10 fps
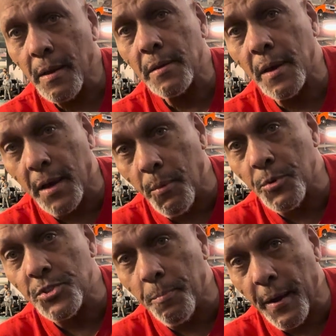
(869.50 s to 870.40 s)
You get
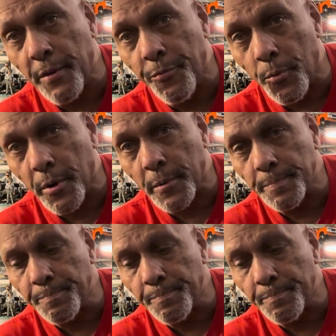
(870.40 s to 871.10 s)
what you pay for.